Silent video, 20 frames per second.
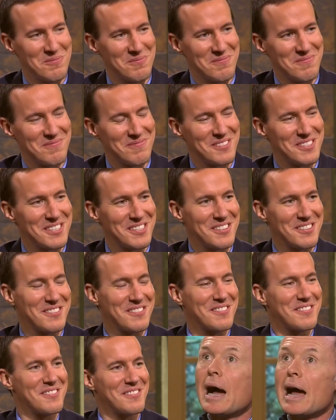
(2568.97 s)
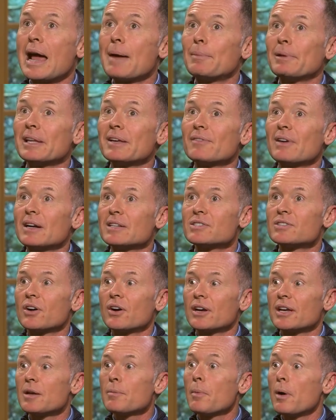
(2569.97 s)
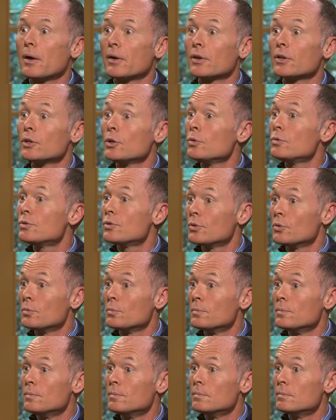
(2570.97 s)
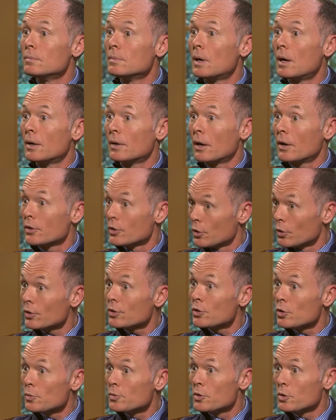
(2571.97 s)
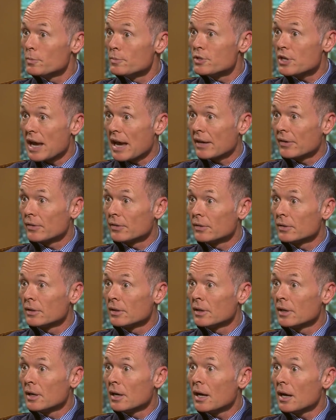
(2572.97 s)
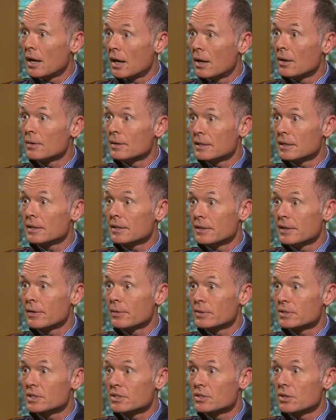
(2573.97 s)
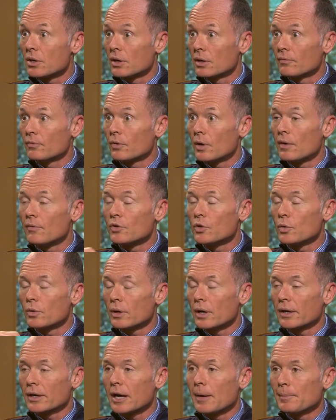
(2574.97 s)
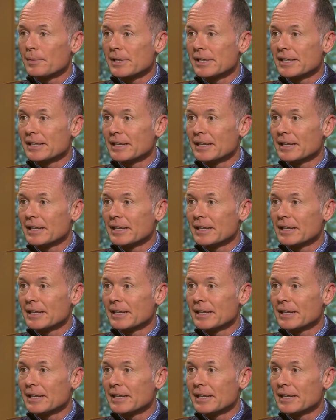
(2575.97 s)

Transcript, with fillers: Okay, so I believe I saw him on a YouTube, on, on your YouTube channel. Yes. Uh, he, there was a song of you accompanying